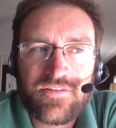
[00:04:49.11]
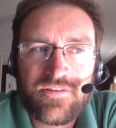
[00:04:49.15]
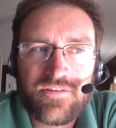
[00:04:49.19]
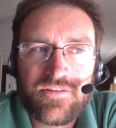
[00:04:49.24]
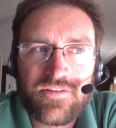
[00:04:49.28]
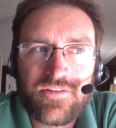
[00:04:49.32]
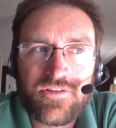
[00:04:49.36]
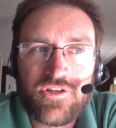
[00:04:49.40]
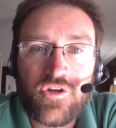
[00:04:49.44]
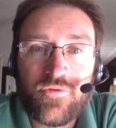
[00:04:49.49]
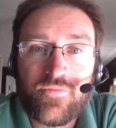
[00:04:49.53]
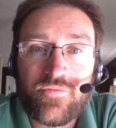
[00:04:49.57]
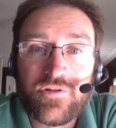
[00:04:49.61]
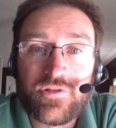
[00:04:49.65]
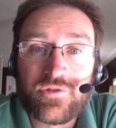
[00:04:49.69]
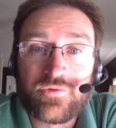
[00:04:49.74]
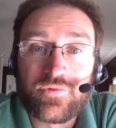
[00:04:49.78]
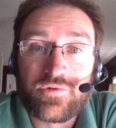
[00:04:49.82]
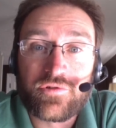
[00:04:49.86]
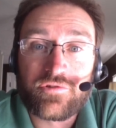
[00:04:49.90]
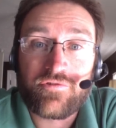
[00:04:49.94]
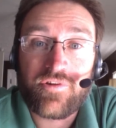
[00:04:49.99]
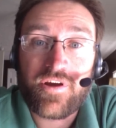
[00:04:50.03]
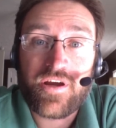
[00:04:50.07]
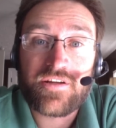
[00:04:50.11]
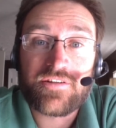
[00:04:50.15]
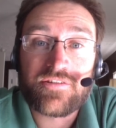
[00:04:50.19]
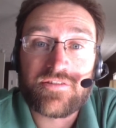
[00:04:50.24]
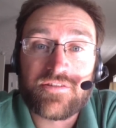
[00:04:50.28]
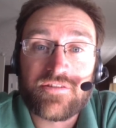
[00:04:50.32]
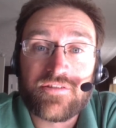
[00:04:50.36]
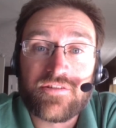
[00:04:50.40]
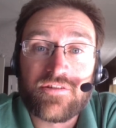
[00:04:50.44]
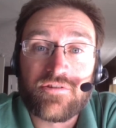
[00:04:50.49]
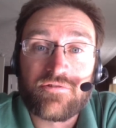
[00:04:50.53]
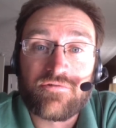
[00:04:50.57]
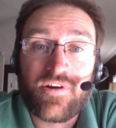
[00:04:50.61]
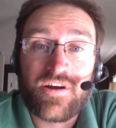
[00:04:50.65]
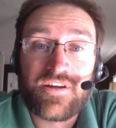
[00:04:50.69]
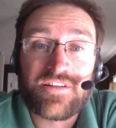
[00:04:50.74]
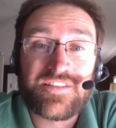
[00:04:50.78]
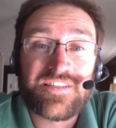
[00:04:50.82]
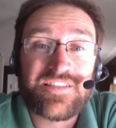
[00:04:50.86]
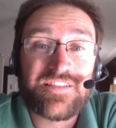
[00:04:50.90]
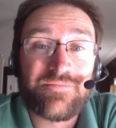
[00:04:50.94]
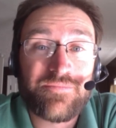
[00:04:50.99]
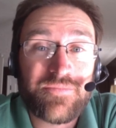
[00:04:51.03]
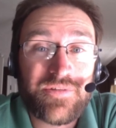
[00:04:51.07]
humans were granted the right to
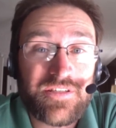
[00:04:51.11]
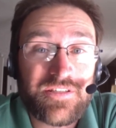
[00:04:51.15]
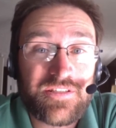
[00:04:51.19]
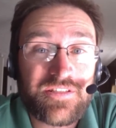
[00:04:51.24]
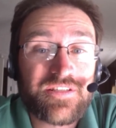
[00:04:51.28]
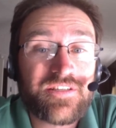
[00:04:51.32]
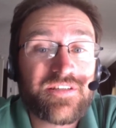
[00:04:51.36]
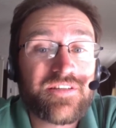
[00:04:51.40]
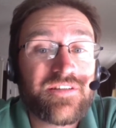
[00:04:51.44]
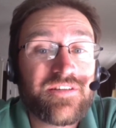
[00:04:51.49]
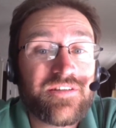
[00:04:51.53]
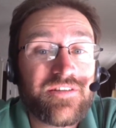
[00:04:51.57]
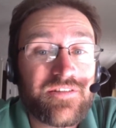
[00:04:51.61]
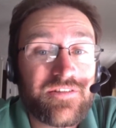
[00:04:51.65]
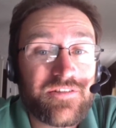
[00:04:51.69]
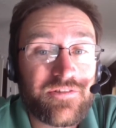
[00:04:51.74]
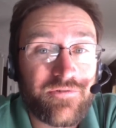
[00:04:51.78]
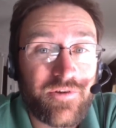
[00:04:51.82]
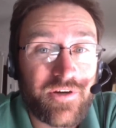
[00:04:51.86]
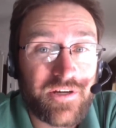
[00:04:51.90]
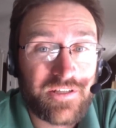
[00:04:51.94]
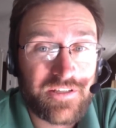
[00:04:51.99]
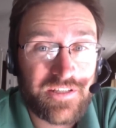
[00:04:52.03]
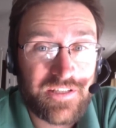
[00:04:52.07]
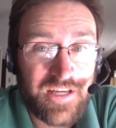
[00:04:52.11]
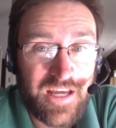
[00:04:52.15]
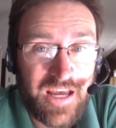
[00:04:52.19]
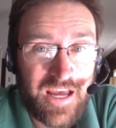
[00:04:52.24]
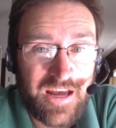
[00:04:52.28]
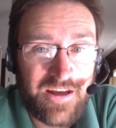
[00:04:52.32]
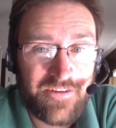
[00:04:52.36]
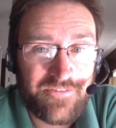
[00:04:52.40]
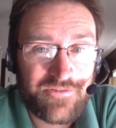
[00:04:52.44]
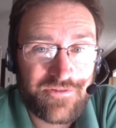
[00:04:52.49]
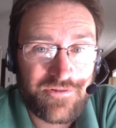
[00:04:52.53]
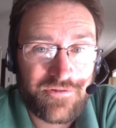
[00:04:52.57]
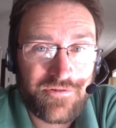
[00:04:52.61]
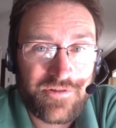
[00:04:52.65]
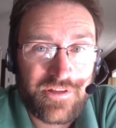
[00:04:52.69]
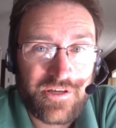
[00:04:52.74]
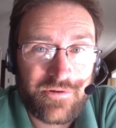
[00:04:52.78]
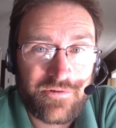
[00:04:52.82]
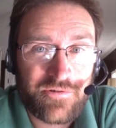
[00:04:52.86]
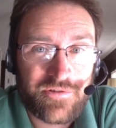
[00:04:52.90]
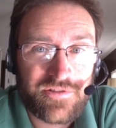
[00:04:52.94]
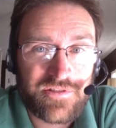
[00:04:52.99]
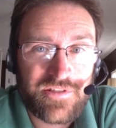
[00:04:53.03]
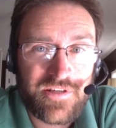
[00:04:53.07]
eat meat directly after they were
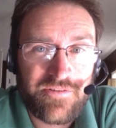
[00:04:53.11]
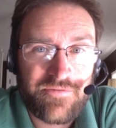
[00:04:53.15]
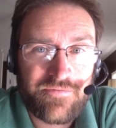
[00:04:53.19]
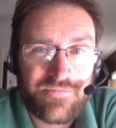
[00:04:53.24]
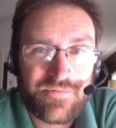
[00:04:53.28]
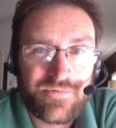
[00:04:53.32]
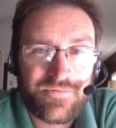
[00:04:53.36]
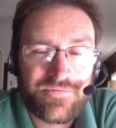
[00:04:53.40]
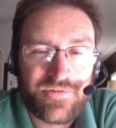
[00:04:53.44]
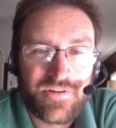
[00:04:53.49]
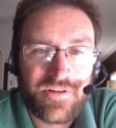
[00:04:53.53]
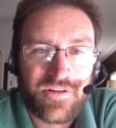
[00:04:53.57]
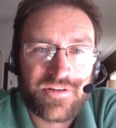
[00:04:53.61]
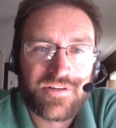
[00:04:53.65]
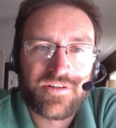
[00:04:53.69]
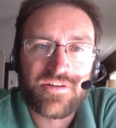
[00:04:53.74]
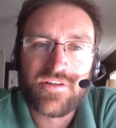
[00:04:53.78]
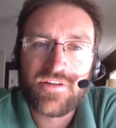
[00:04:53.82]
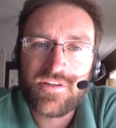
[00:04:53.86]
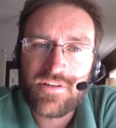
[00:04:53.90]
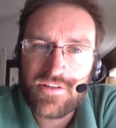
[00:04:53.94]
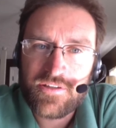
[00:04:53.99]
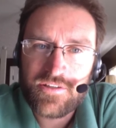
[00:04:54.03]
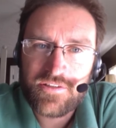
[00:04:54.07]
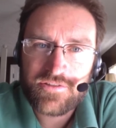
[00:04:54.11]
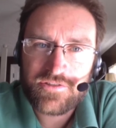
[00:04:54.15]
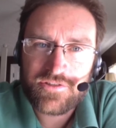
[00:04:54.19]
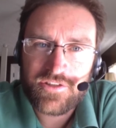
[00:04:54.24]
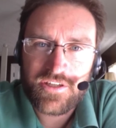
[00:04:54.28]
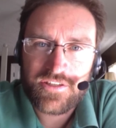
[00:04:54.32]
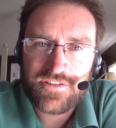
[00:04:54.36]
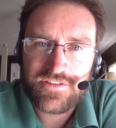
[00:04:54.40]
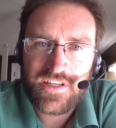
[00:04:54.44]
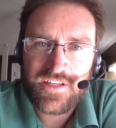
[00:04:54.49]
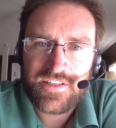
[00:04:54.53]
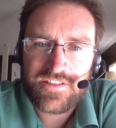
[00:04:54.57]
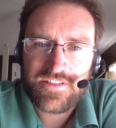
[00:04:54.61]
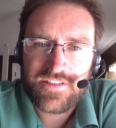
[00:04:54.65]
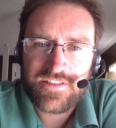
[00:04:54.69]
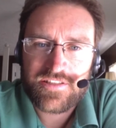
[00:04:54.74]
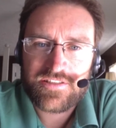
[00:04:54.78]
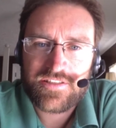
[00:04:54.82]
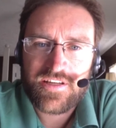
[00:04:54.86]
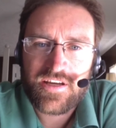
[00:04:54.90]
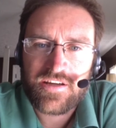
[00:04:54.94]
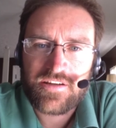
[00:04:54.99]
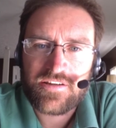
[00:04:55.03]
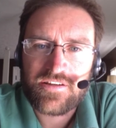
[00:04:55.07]
saved from the flood, just as an
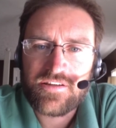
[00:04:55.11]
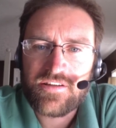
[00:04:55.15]
aside.